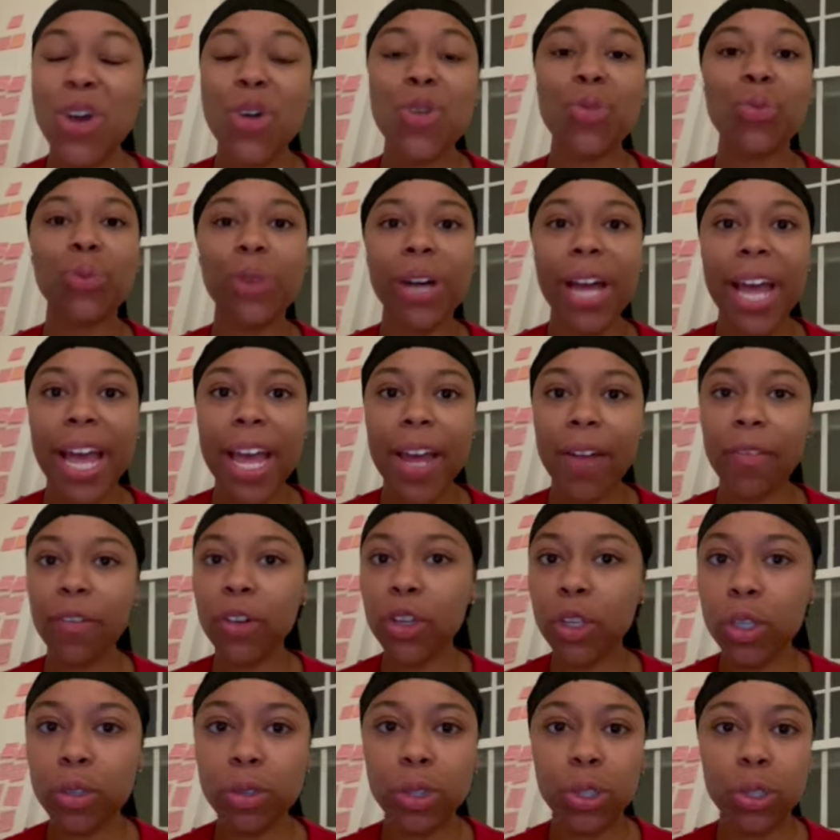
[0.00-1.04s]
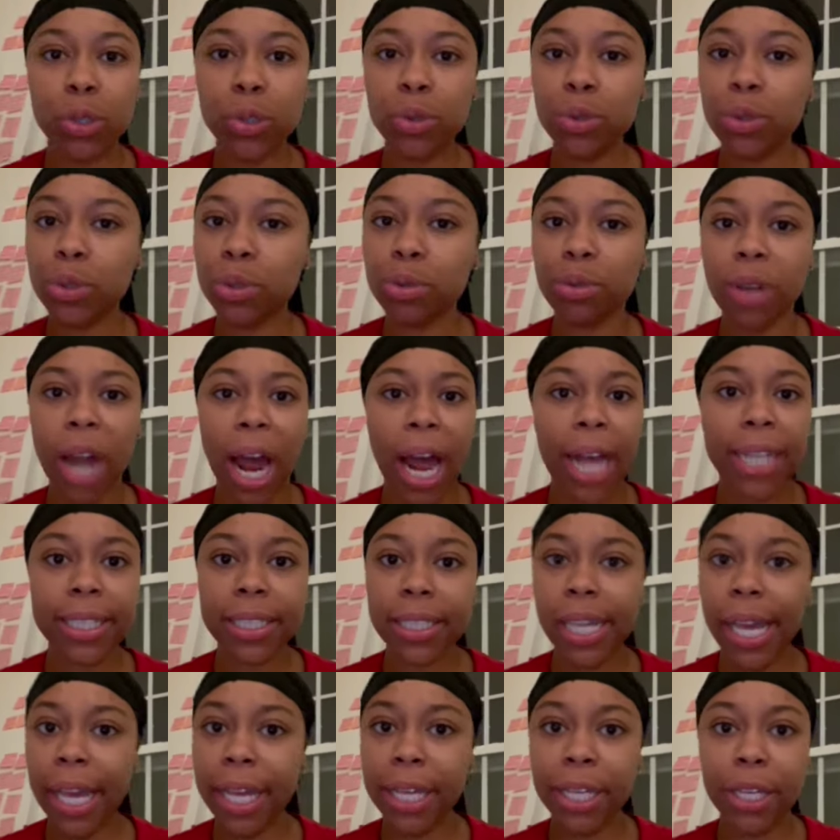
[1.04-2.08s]
whatever you do, do
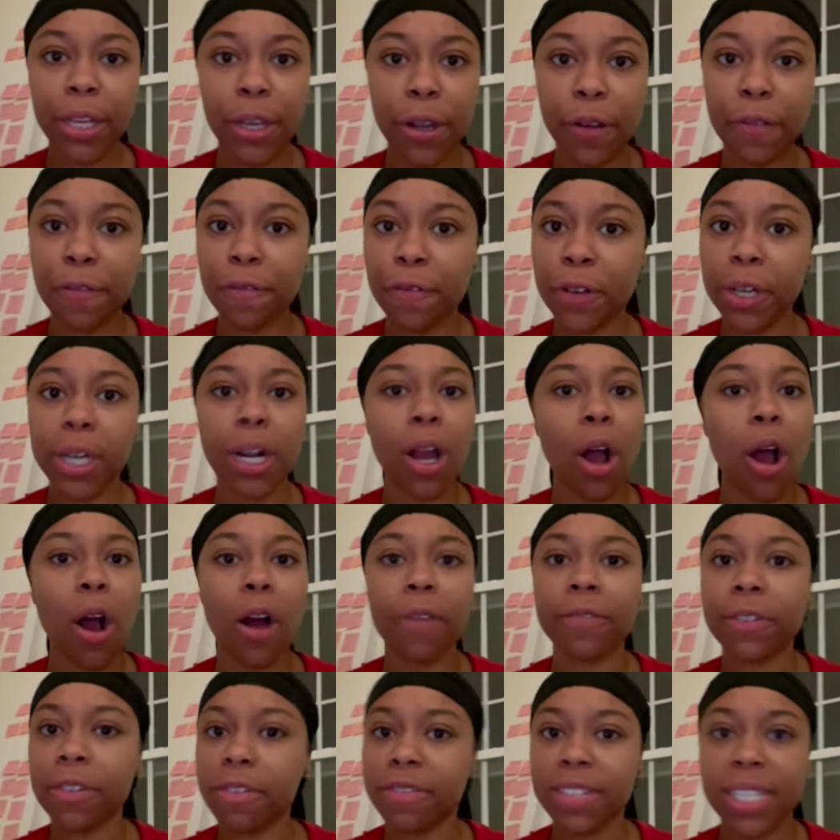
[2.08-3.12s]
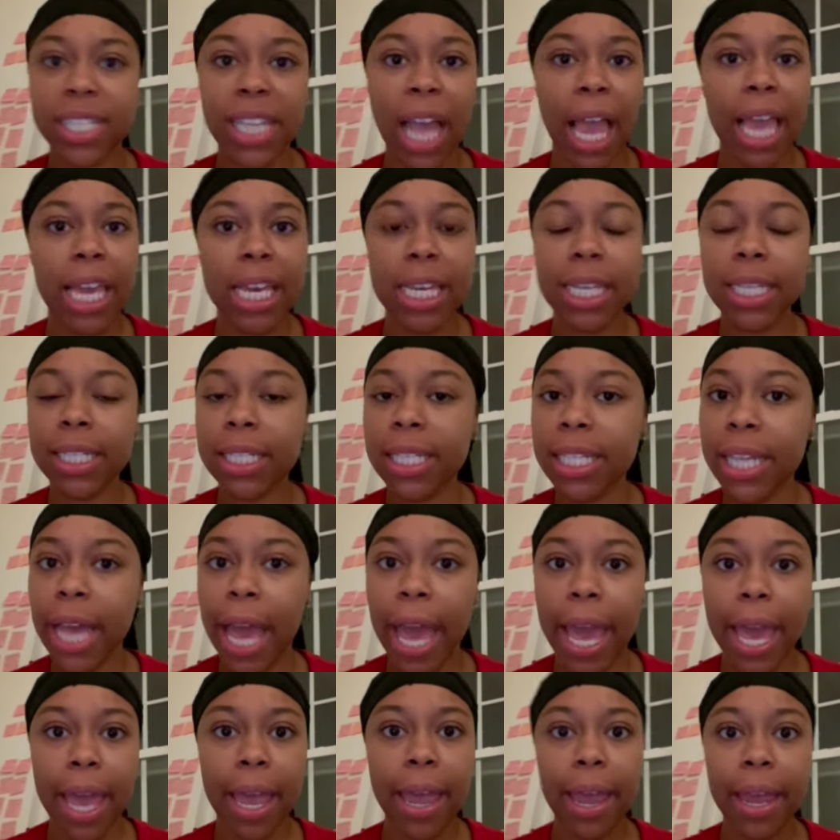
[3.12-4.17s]
not take your foot off of Satan's
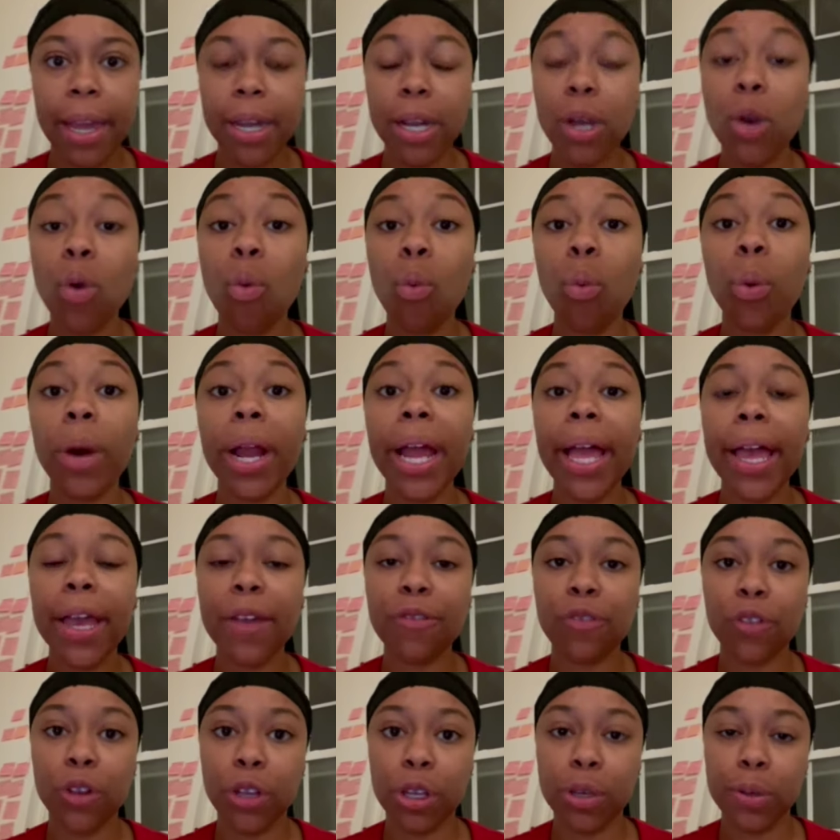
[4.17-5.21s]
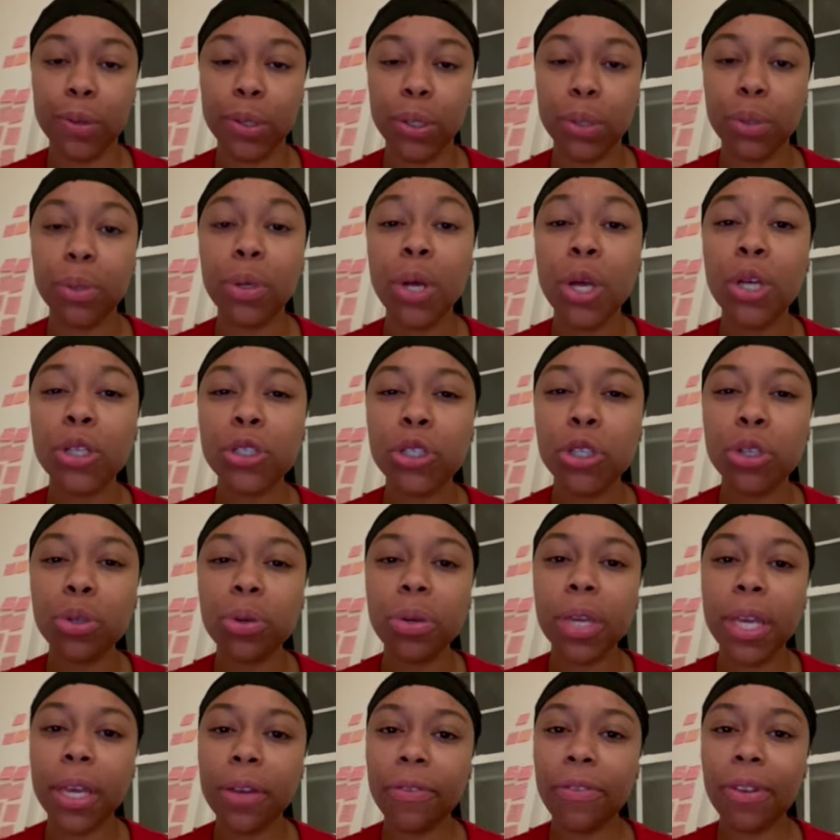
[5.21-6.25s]
head. Whatever you do,
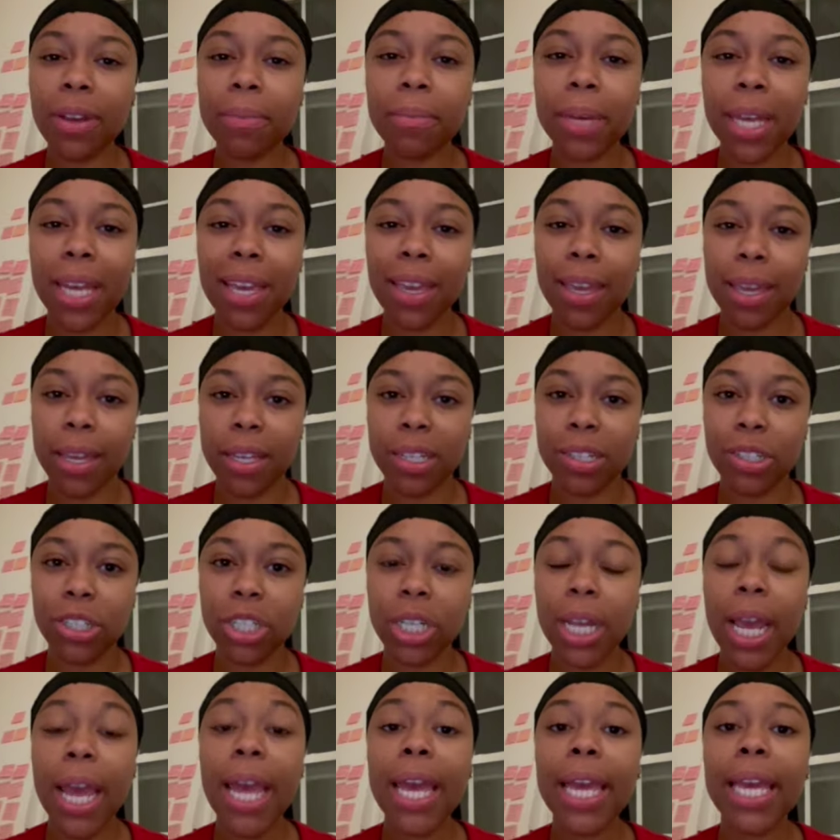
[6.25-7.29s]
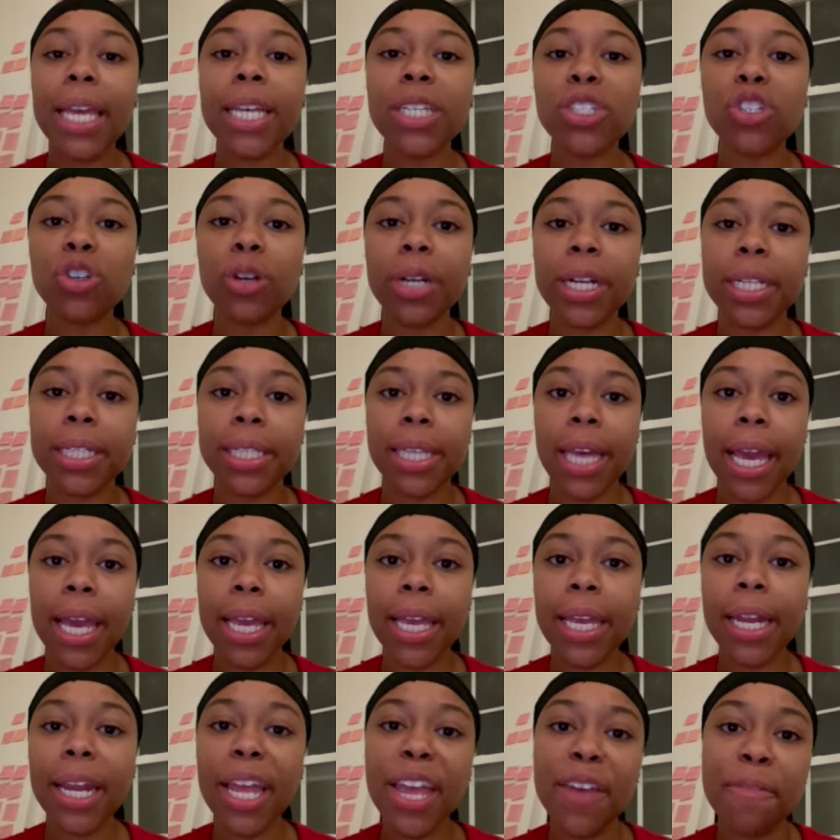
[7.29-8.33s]
you give him an inch. He's going to
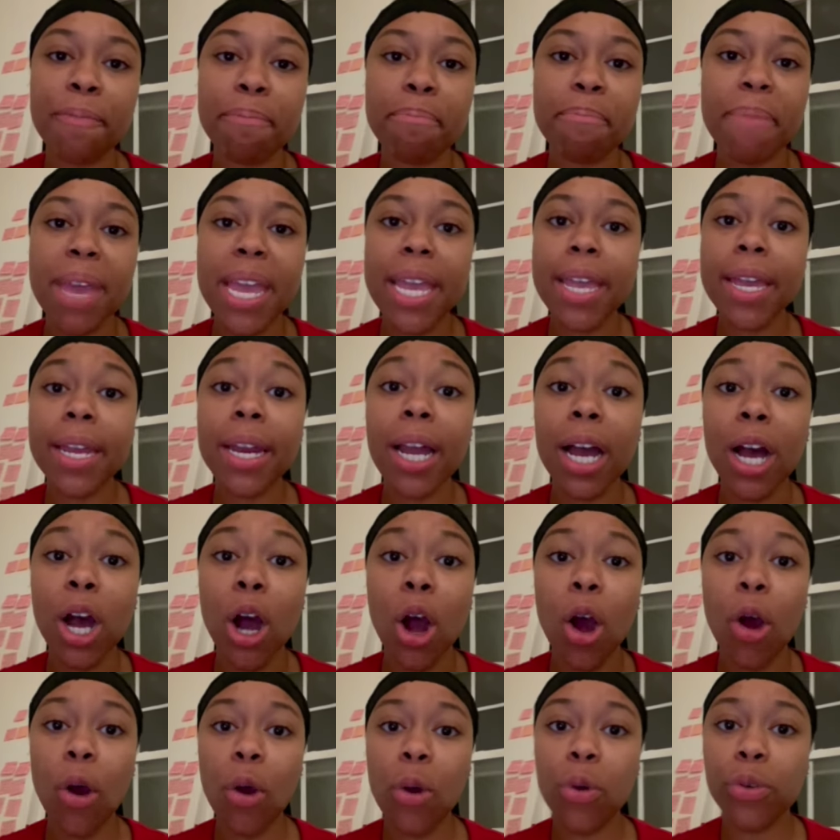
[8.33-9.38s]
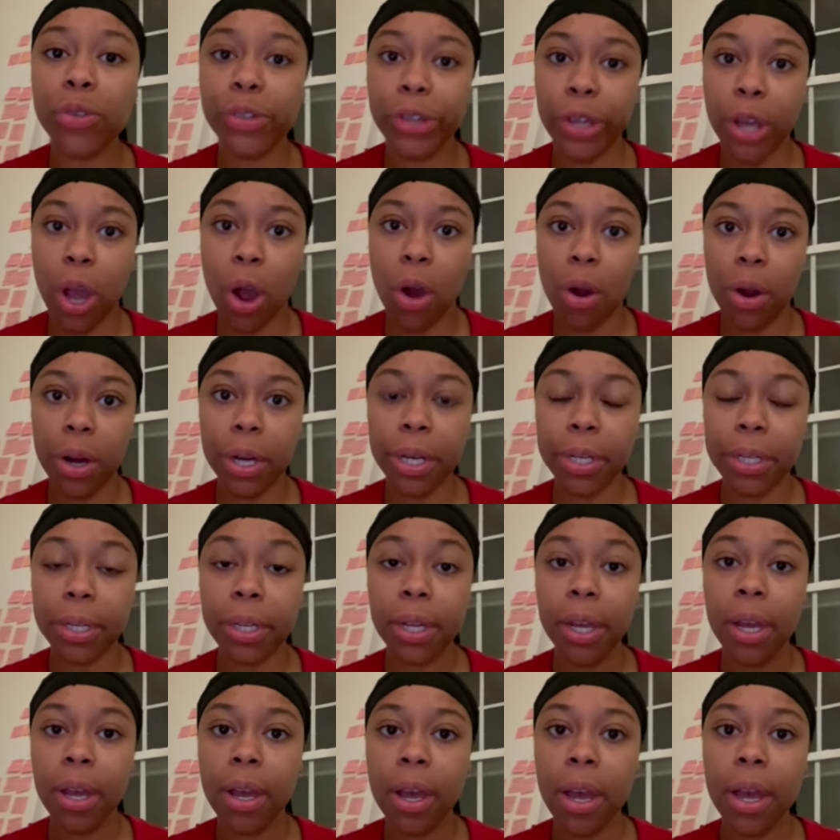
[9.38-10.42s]
take it and make it a whole yard
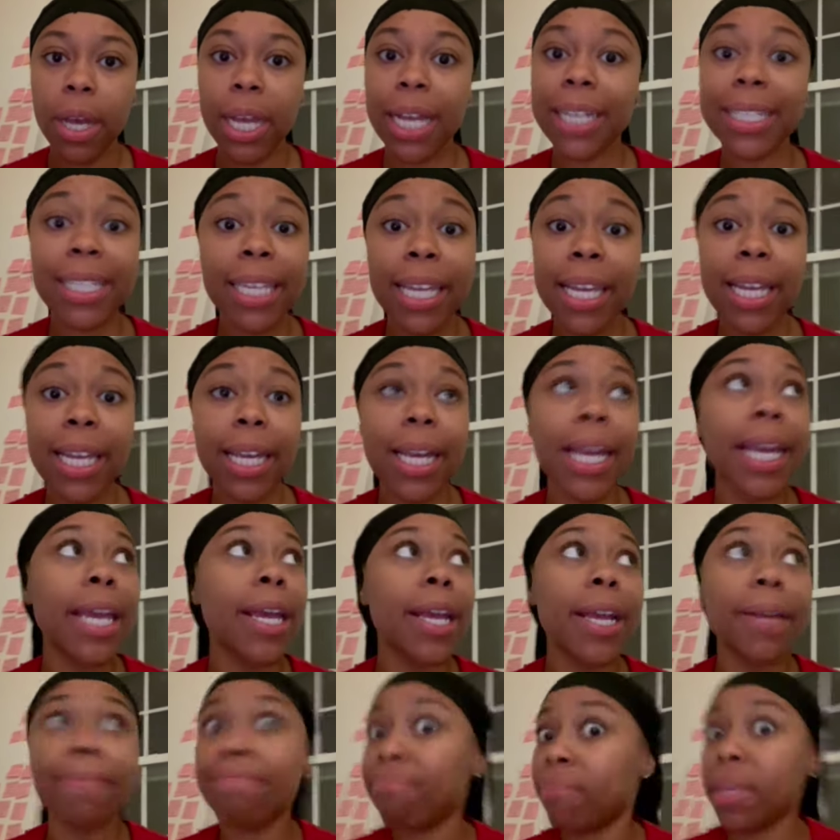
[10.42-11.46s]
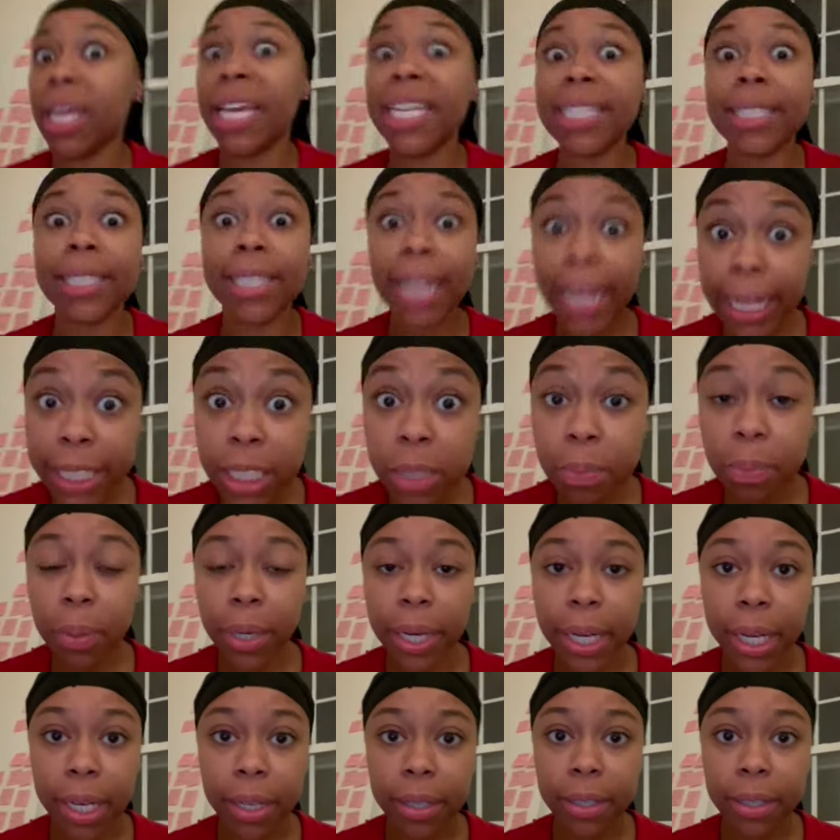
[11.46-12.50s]
because he's desperate.